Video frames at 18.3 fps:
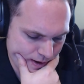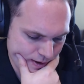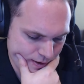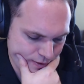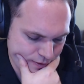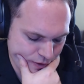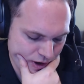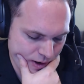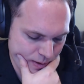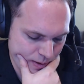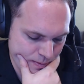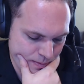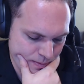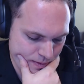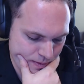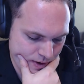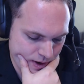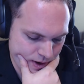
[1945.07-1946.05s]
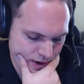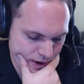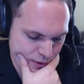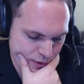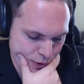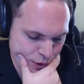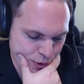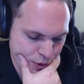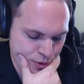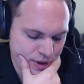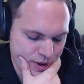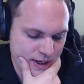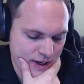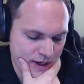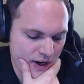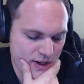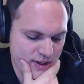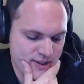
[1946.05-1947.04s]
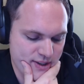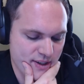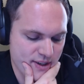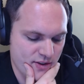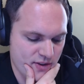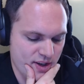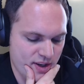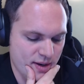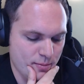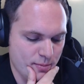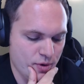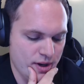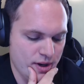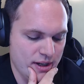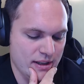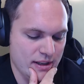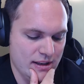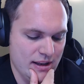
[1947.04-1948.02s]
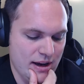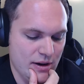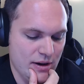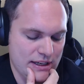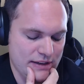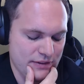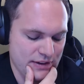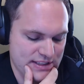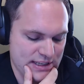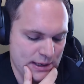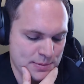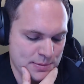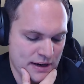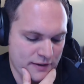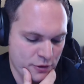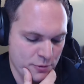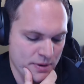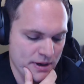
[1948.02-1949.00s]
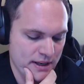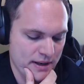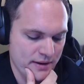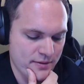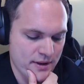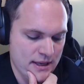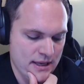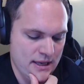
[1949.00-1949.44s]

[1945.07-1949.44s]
from a recruiting content standpoint, I'll give a tip to everybody